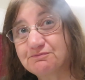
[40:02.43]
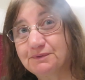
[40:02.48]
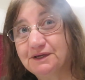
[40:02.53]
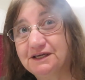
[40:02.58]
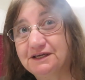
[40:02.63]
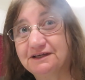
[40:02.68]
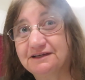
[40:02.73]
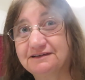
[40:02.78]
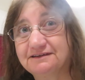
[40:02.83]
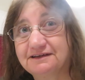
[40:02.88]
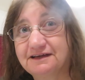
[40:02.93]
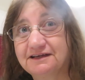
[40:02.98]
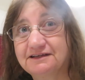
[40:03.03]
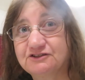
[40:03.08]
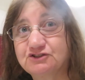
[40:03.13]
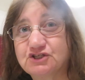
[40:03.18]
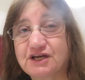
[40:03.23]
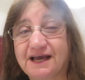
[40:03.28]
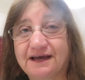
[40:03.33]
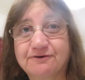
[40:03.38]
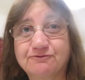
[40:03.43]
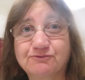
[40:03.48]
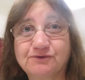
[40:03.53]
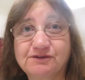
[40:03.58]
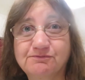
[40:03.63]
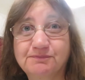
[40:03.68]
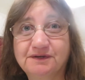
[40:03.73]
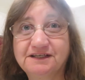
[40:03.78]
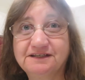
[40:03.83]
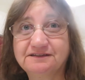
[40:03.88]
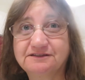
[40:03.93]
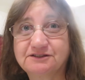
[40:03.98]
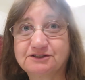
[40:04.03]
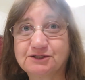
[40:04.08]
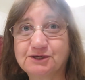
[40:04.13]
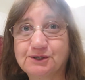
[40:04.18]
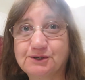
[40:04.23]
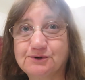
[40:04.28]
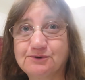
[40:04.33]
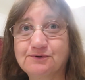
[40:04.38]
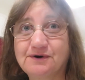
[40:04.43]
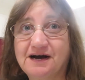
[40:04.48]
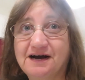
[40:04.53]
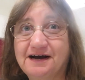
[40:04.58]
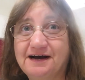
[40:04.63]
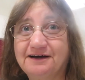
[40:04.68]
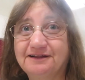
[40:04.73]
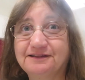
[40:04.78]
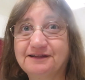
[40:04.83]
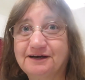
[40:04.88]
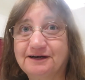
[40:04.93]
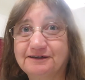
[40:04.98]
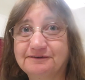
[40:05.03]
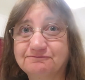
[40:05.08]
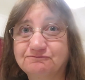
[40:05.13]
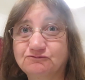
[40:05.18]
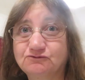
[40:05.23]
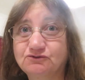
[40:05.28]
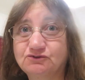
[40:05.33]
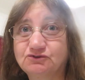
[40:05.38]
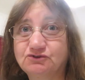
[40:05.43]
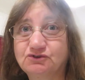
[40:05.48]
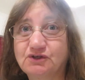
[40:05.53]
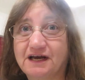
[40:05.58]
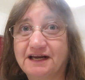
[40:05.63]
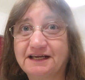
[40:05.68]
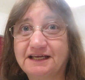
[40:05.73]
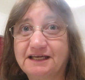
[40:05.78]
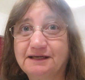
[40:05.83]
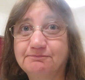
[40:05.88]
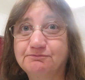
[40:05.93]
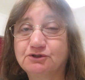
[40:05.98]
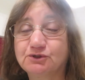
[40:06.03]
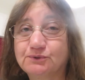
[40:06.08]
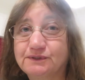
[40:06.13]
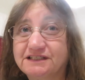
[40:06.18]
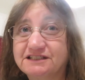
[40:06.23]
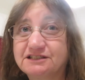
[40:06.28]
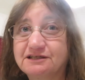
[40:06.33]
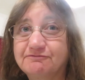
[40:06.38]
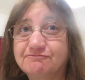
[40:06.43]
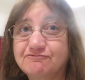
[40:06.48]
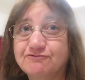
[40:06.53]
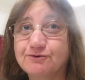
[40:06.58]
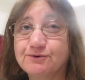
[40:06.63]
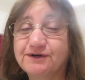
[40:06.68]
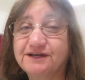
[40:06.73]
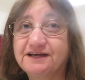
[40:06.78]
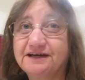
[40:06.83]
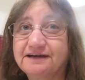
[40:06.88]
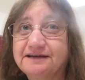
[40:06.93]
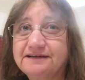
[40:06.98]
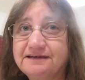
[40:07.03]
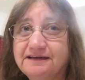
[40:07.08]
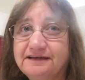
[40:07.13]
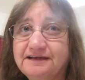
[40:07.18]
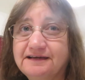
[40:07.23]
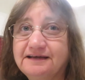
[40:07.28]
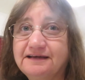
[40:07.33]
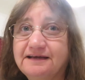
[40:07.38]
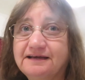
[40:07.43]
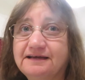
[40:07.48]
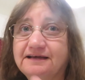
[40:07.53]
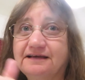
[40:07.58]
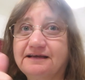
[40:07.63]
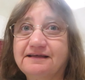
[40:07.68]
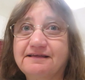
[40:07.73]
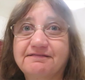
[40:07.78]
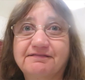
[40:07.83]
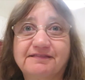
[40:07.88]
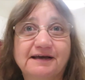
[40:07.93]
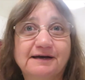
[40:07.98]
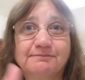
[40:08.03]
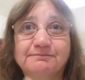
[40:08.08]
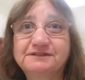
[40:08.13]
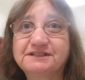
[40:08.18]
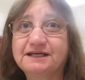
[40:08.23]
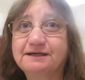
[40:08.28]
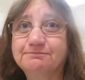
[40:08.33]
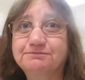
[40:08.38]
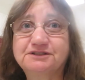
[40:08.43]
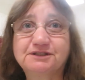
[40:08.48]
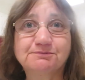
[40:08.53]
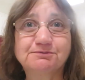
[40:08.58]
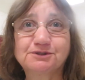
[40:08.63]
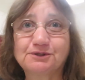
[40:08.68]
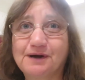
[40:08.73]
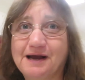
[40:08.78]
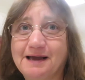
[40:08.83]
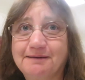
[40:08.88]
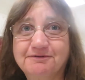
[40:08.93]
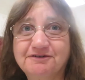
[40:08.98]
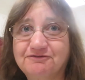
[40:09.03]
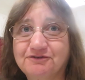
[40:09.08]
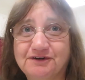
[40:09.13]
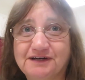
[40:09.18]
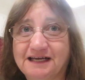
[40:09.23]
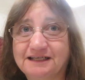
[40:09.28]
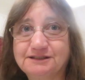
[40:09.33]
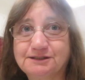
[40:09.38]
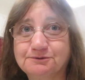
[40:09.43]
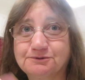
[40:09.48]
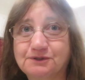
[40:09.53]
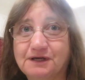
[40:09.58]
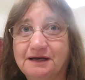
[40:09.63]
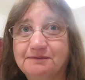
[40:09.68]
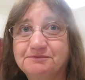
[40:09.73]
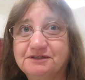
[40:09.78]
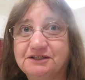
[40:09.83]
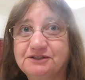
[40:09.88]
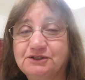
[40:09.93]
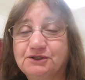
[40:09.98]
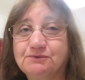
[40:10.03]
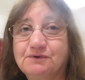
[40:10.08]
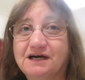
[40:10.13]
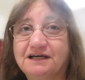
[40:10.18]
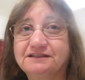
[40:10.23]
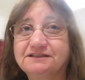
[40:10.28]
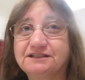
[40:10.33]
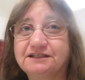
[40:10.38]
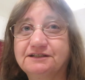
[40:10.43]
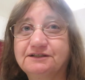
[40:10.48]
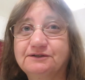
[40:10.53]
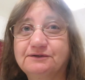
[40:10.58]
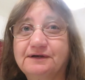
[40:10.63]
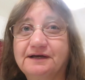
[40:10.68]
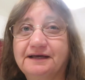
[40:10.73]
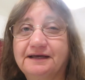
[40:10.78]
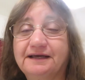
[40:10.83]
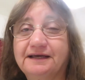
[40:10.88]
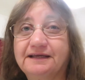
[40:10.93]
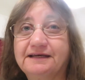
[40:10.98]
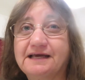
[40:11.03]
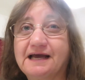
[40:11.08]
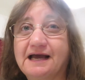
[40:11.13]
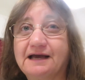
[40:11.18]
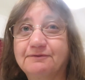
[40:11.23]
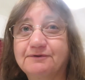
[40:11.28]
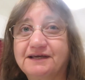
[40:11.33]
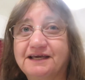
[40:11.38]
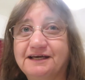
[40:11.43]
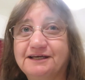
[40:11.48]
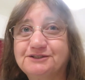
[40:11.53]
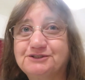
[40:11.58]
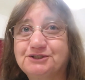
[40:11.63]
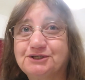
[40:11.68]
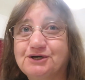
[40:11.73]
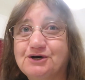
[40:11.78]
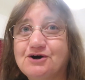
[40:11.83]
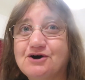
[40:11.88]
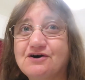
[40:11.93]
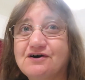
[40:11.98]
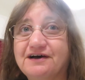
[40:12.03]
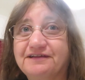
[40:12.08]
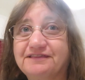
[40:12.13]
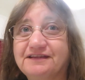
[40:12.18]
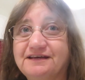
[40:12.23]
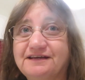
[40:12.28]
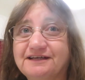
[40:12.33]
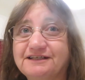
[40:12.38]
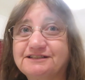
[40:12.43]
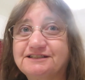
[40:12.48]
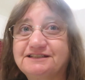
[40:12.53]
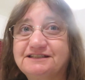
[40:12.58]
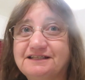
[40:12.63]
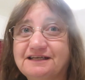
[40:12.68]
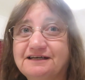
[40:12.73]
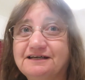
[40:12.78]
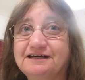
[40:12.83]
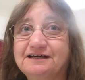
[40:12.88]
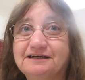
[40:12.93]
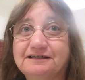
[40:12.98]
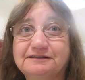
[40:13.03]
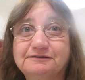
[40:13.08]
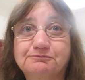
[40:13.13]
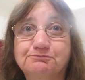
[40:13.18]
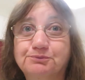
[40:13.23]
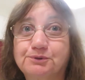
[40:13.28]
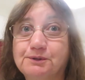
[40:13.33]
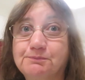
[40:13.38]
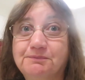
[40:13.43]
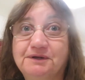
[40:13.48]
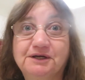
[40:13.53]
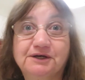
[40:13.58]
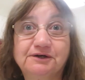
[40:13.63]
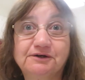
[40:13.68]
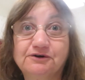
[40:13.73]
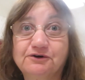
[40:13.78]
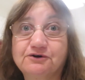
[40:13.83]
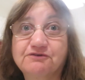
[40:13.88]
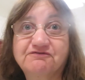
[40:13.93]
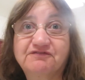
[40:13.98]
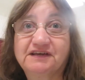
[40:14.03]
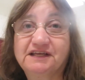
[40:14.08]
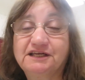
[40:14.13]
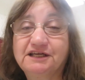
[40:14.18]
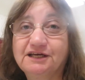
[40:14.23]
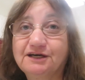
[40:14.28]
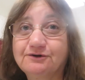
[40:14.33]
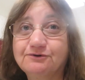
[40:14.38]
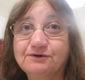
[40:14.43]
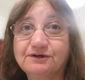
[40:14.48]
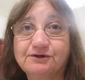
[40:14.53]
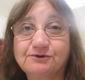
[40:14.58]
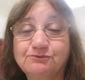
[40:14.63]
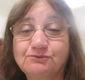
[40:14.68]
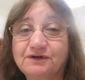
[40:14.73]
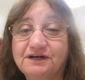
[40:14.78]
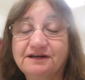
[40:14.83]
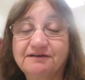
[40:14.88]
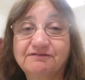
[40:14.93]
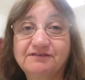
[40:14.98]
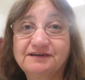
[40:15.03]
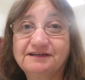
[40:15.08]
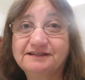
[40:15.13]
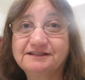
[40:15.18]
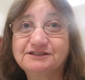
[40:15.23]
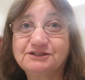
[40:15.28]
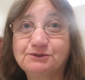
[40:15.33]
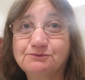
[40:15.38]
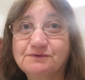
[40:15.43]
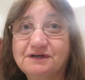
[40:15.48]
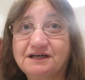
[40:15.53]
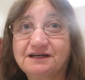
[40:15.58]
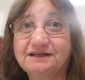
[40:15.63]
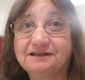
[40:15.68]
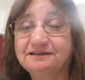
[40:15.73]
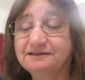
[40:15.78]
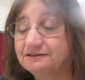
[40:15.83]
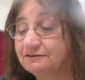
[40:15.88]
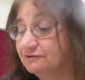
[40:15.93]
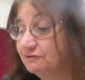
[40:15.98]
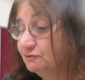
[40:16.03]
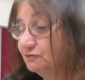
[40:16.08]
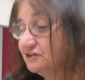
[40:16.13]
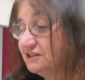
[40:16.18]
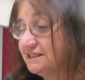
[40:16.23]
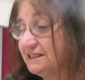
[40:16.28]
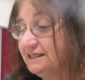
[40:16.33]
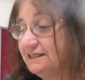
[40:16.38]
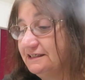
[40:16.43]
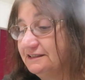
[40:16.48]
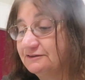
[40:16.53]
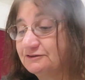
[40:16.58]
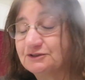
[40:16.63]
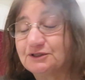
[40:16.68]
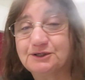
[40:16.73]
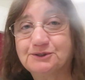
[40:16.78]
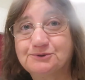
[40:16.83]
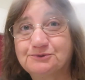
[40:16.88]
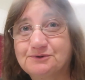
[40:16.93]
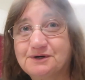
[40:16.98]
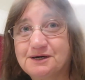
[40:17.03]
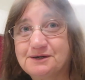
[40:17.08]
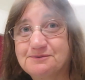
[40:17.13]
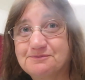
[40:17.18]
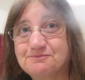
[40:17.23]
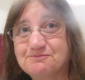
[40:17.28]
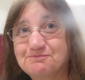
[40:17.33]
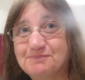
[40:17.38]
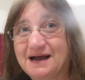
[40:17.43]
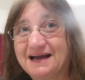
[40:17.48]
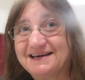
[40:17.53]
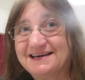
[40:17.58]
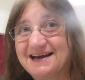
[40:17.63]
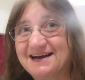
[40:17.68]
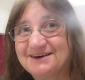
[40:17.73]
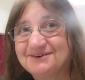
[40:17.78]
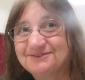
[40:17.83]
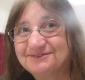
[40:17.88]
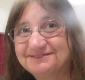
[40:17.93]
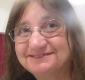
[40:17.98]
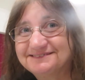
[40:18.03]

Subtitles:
me and chatting with me. So I'll try to keep doing some for you. Thumbs up, subscribe if you're not subscribed and you want to, and I'll catch you all on the next premiere or video or whatever it is you want to see. So bye now.